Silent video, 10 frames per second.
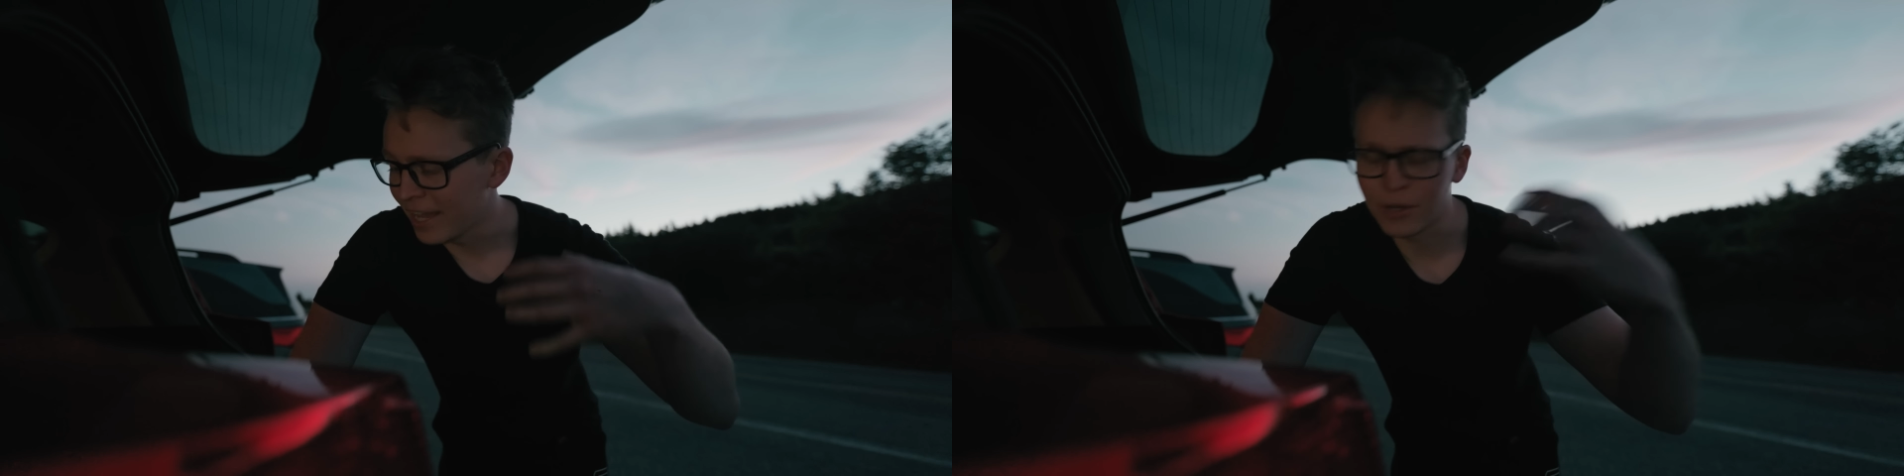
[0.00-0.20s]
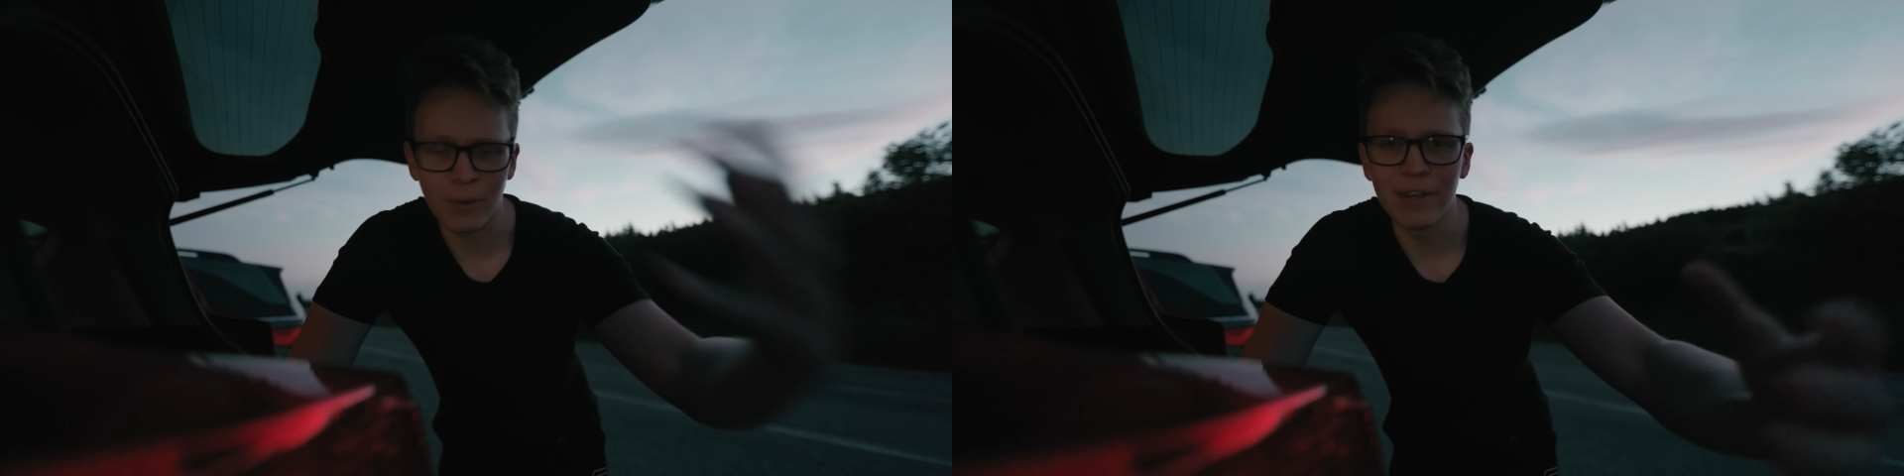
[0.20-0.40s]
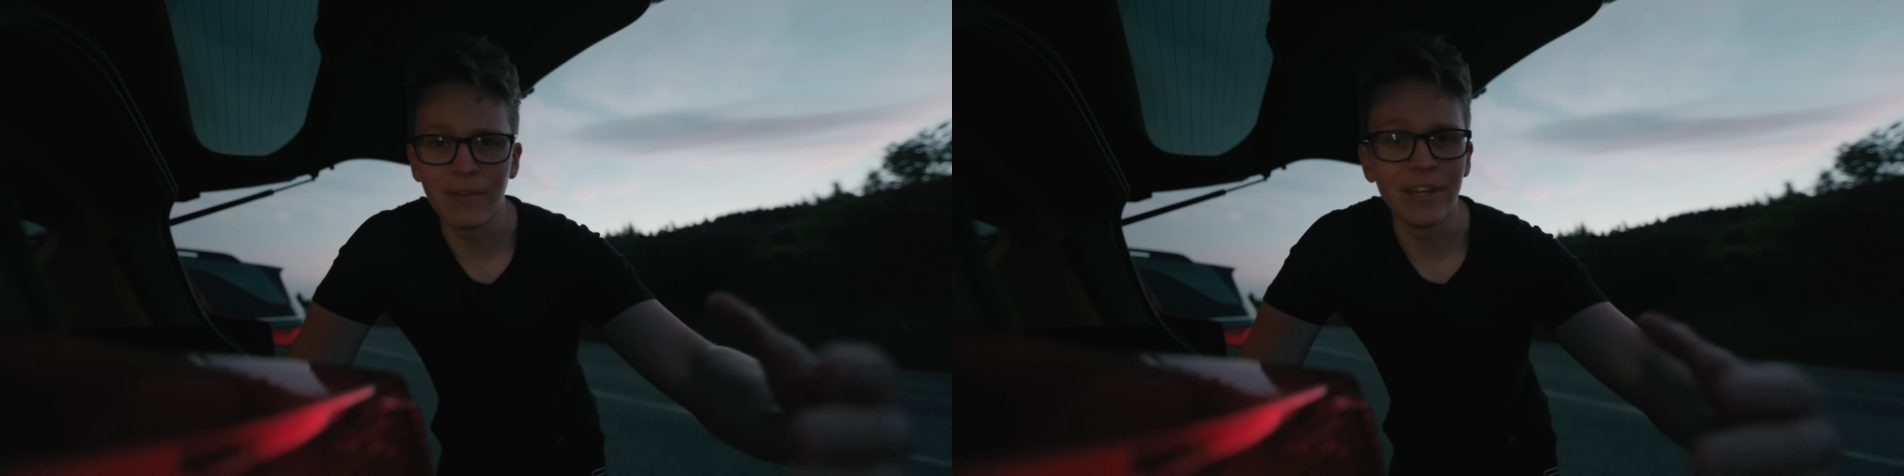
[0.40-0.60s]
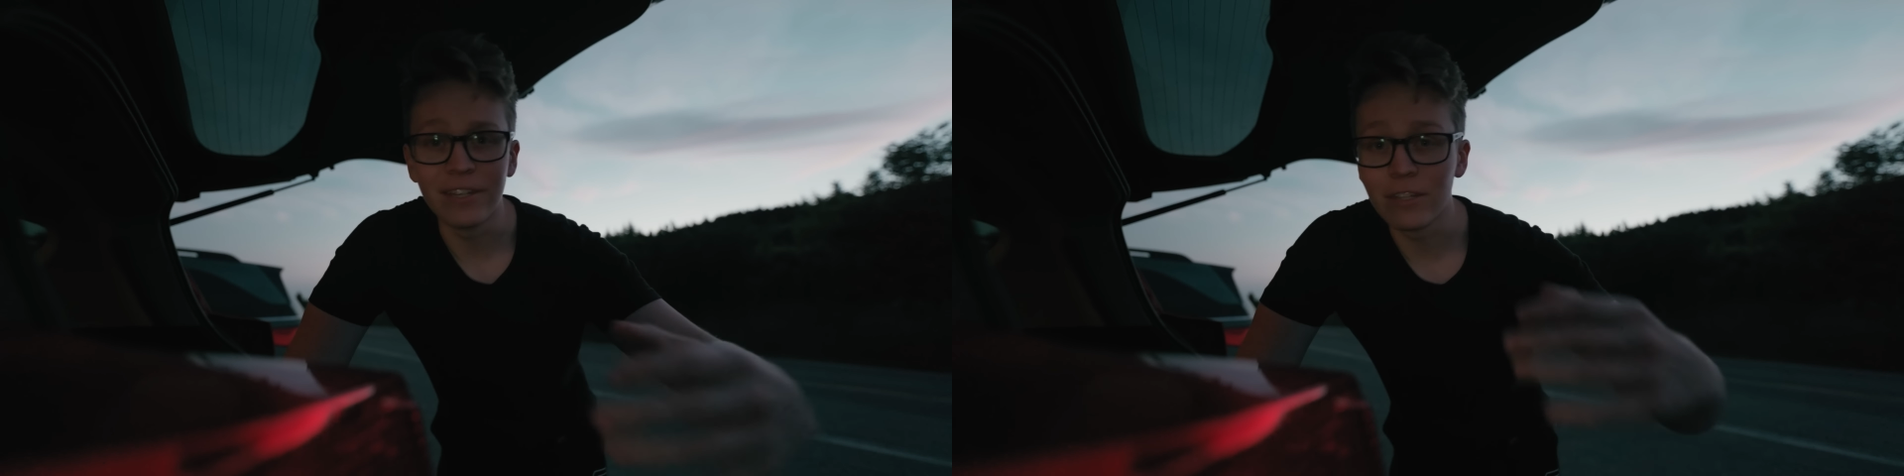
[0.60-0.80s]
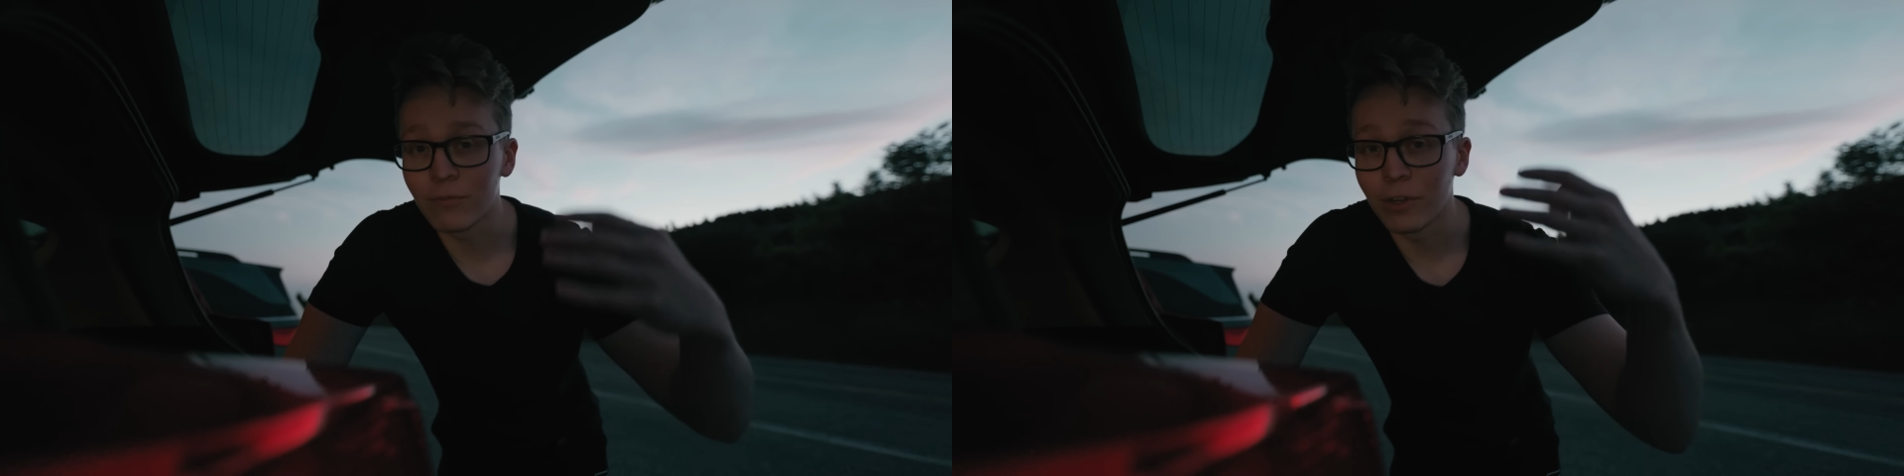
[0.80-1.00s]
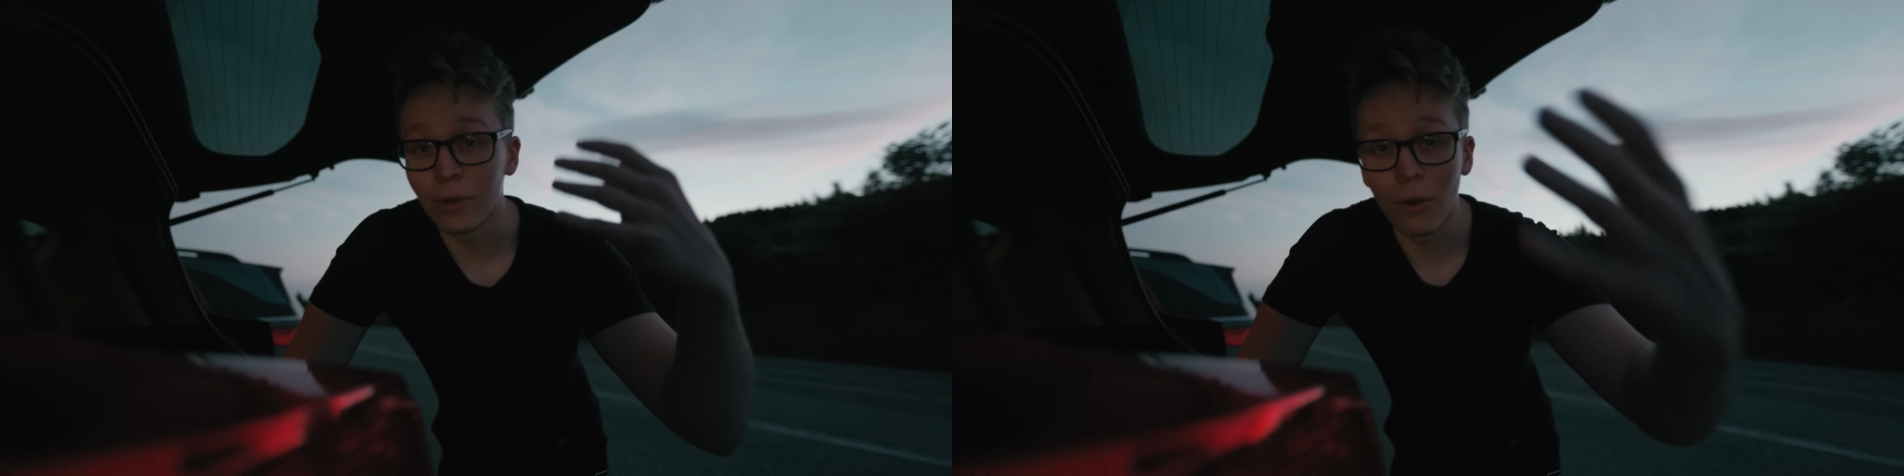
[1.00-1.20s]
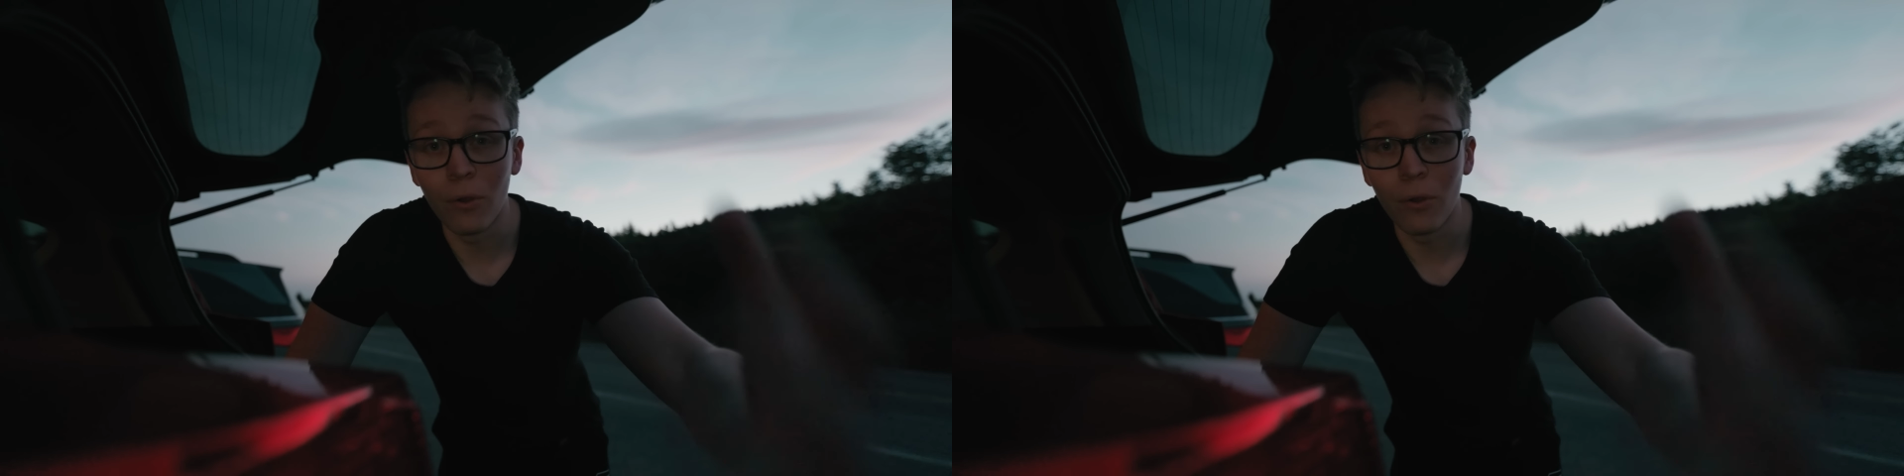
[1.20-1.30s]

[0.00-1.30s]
and creative ideas for your